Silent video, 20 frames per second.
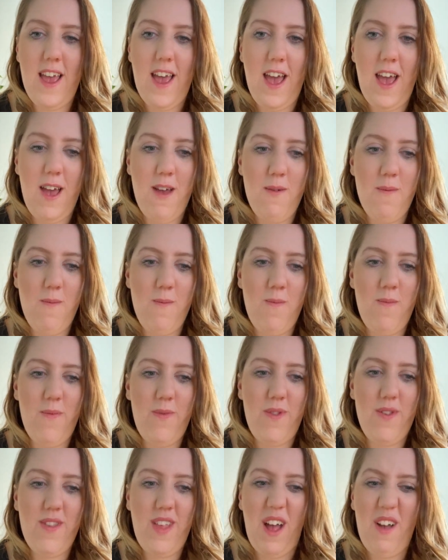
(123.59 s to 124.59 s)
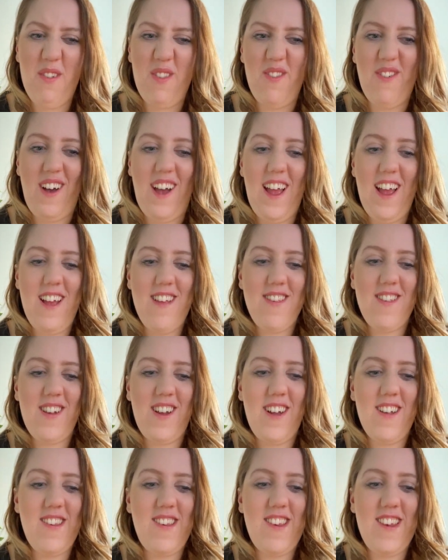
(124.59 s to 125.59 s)
So that was why I
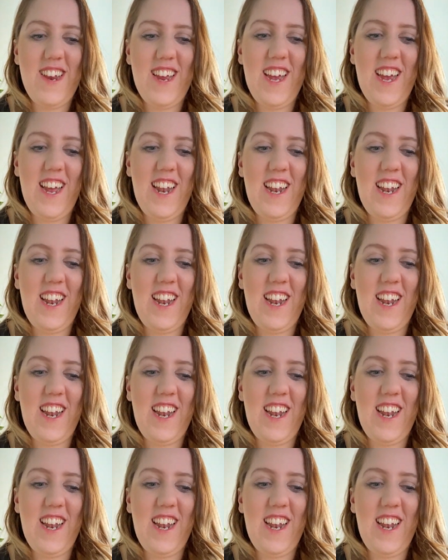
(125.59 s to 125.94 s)
started it.